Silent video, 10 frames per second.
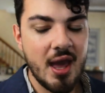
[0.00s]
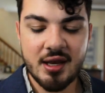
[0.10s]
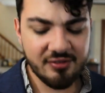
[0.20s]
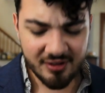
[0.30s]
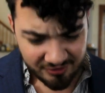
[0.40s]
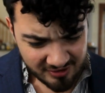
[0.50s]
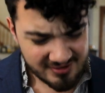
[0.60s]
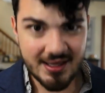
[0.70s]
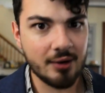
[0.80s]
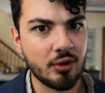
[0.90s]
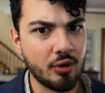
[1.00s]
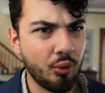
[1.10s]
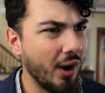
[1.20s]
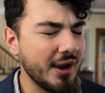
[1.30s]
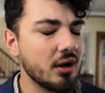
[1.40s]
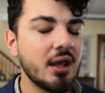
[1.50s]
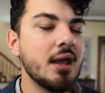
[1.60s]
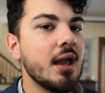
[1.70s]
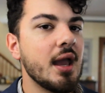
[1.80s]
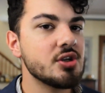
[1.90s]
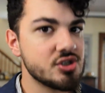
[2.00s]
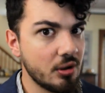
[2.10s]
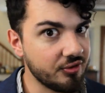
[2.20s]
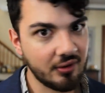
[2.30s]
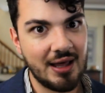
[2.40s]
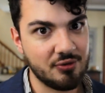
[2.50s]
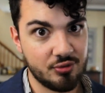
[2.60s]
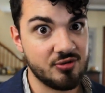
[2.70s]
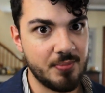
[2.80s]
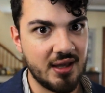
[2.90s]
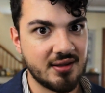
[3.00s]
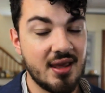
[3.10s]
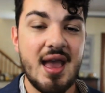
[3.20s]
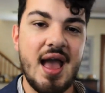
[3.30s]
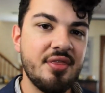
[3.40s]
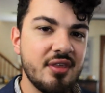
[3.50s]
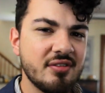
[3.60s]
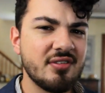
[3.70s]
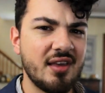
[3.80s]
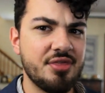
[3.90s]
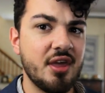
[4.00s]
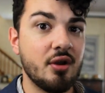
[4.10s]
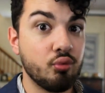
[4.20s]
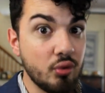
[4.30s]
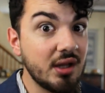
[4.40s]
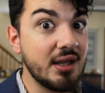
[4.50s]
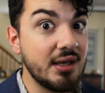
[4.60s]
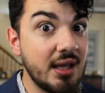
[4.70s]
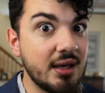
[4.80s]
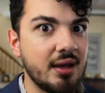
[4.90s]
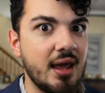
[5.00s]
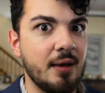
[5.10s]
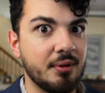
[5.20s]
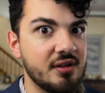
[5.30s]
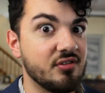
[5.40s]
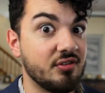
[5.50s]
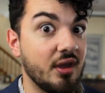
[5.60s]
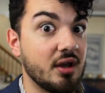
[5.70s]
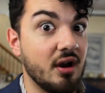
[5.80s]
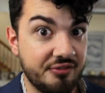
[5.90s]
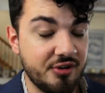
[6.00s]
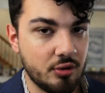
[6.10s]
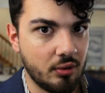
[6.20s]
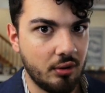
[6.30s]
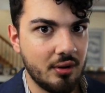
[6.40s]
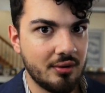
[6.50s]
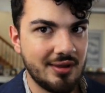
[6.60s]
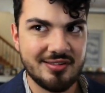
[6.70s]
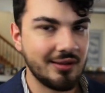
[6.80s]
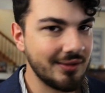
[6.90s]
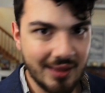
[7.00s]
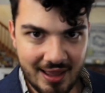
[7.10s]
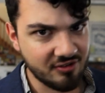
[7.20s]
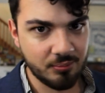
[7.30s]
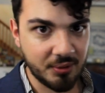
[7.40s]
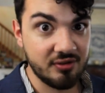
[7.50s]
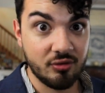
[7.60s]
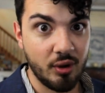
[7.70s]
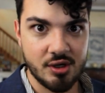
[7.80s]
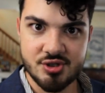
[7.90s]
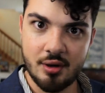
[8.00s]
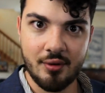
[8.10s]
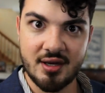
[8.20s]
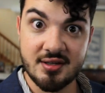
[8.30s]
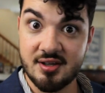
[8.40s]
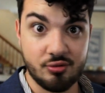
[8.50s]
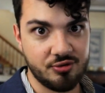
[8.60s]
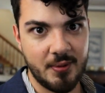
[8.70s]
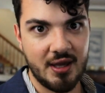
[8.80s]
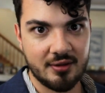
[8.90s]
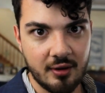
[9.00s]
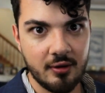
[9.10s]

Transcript: and even if it's not required, it shows a lot of respect. And this is, I think, really needed at places like a funeral. That's the last place you want to show any disrespect.